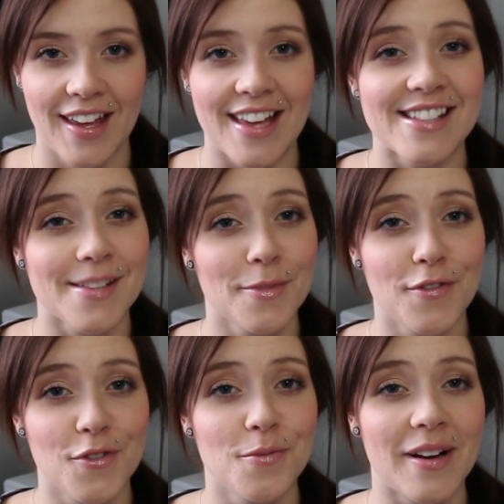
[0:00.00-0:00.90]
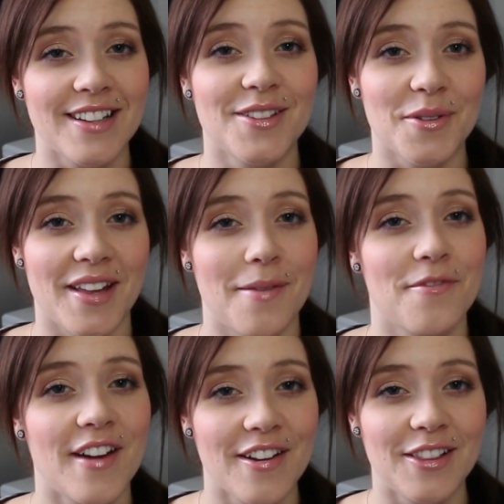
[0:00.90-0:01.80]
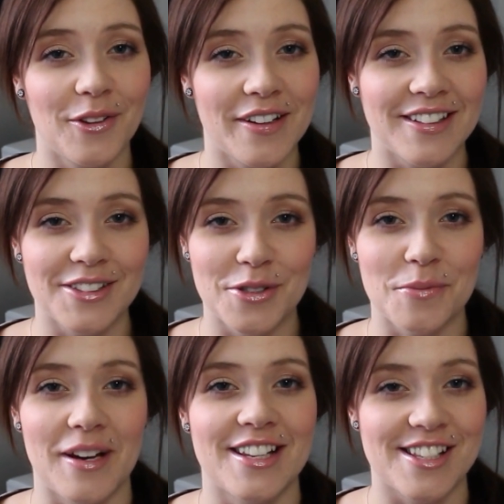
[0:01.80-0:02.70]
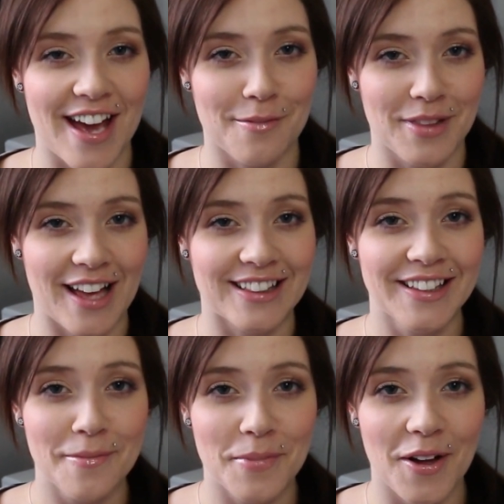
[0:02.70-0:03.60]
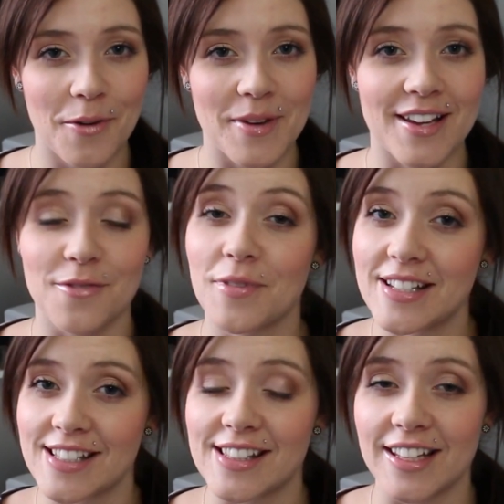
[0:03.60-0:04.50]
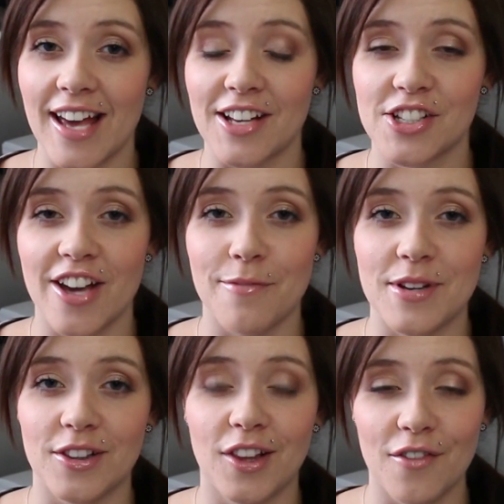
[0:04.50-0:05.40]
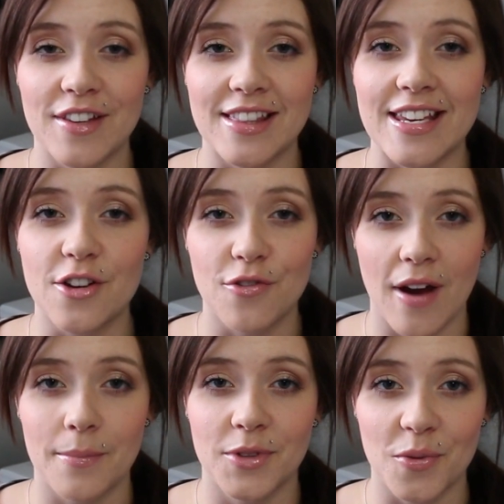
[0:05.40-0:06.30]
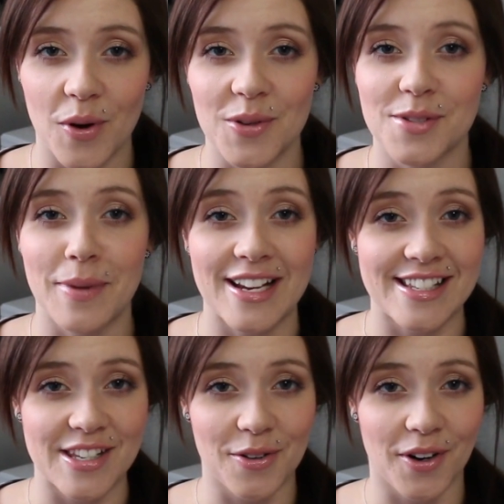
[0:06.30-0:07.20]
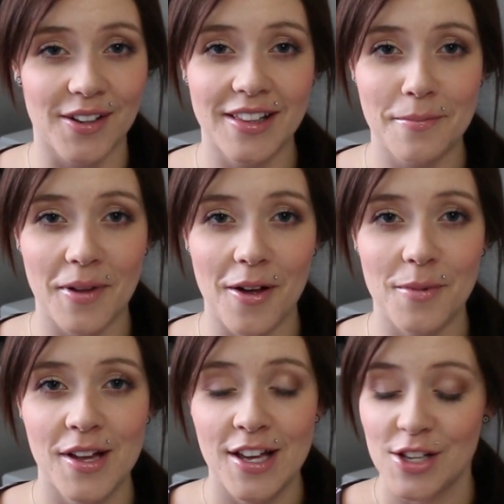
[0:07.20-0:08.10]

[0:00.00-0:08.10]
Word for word: And some of you might know that I'm very loyal to my Jack Black lip balm and recently actually I've been loving the Creme de Rose by Dior lip balm.